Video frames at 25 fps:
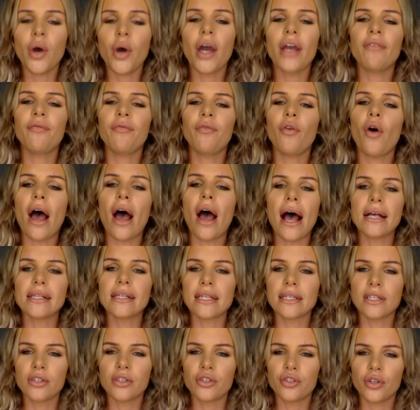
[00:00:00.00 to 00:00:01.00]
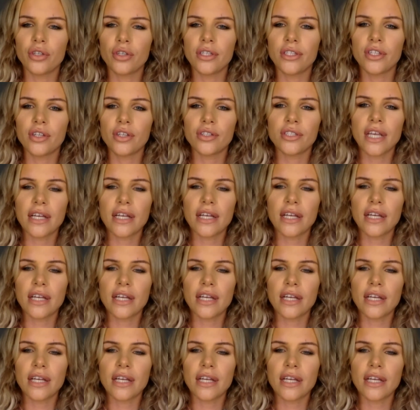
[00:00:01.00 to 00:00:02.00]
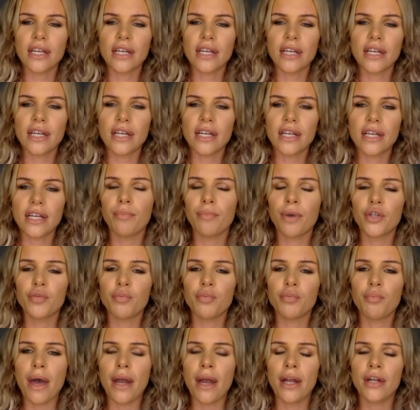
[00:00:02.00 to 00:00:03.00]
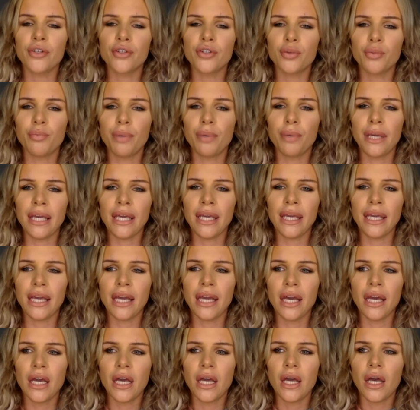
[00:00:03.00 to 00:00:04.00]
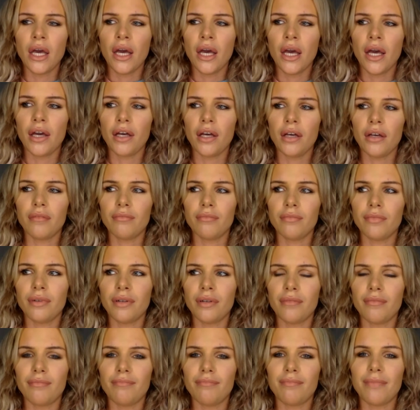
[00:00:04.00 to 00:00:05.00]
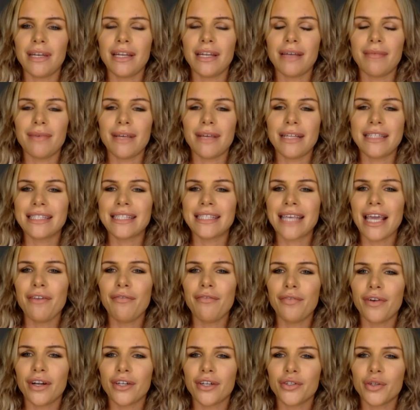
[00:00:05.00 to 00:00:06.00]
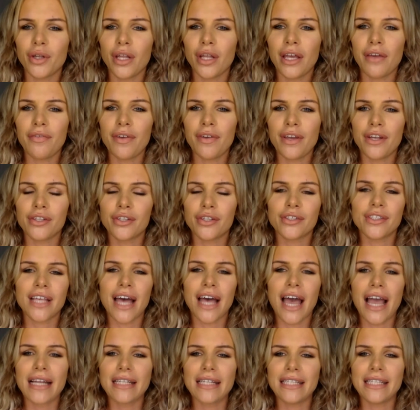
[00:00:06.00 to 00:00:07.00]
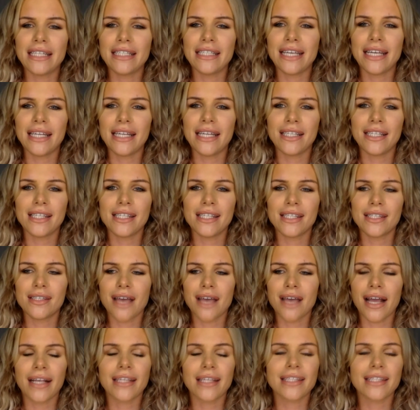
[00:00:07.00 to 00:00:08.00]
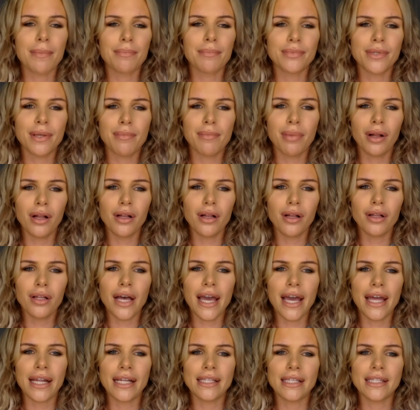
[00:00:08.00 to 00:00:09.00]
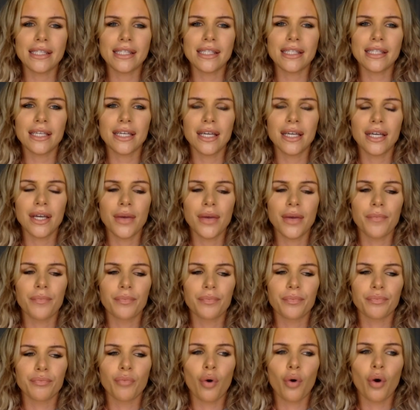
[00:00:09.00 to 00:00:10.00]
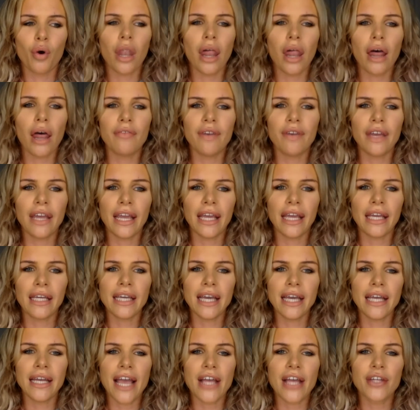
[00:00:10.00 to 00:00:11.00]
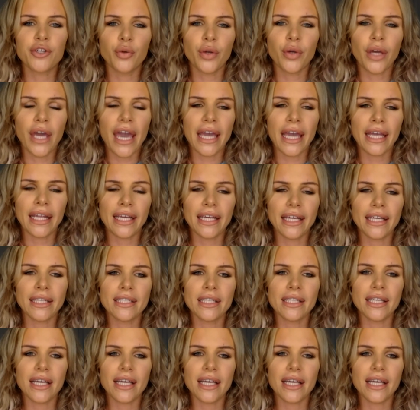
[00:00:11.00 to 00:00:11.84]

for us as a trans people, it's much better to be, it's safer to live in a society that is acceptable and it's more loving and educated,